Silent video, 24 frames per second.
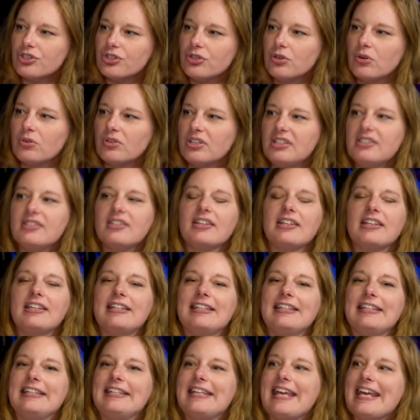You don't need to
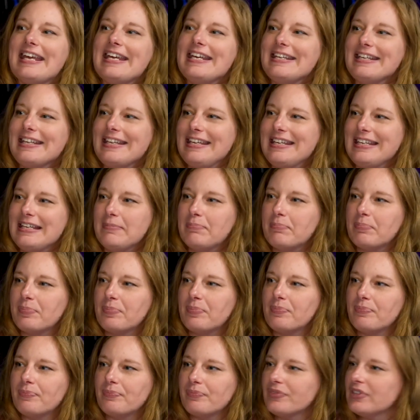gatekeep
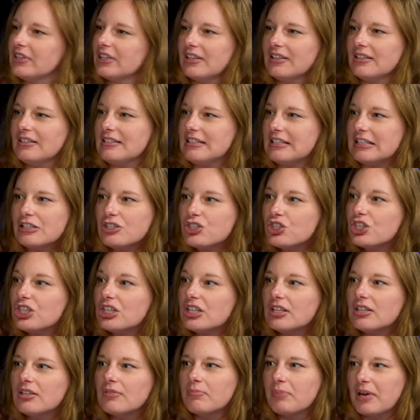the
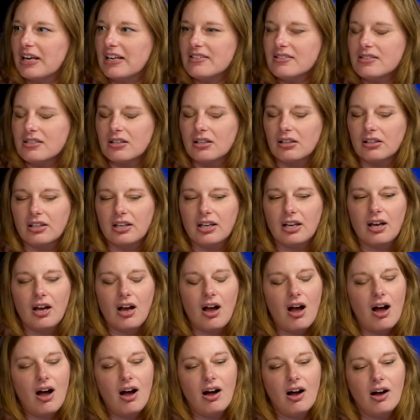condition, basically.
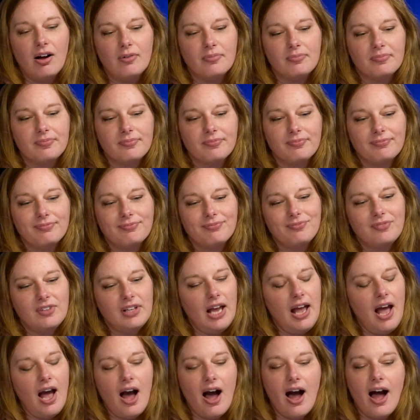Yeah,
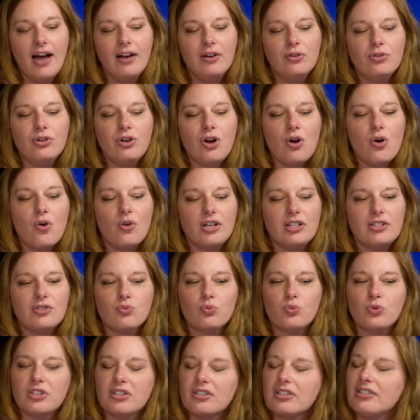I don't know. It's
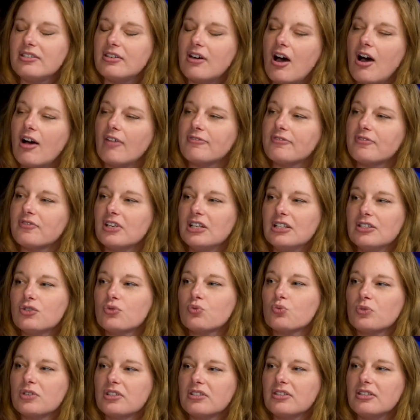really tough. It's
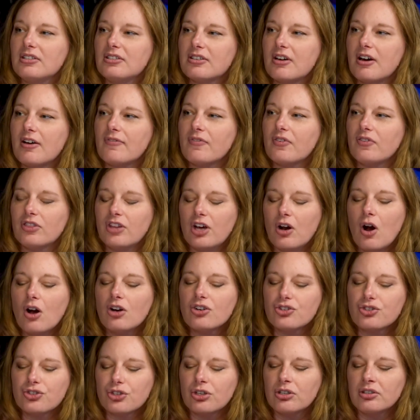really tough. Yeah. There are
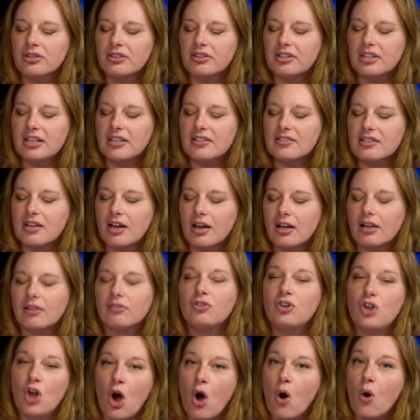certain things like,
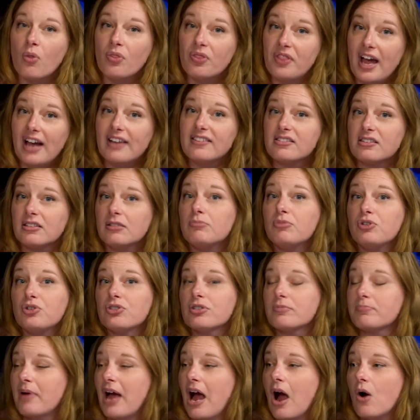no, that's an abuse
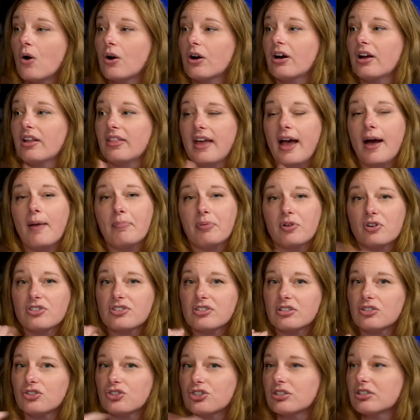of power and that
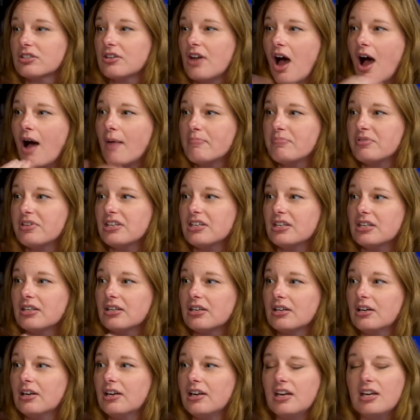person should not be
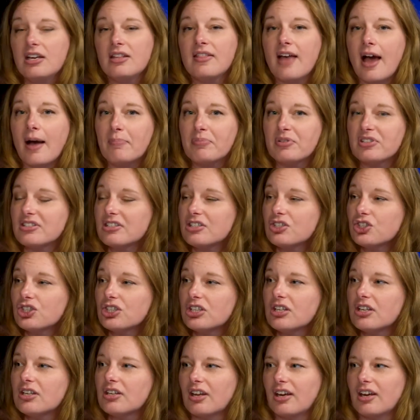in that position.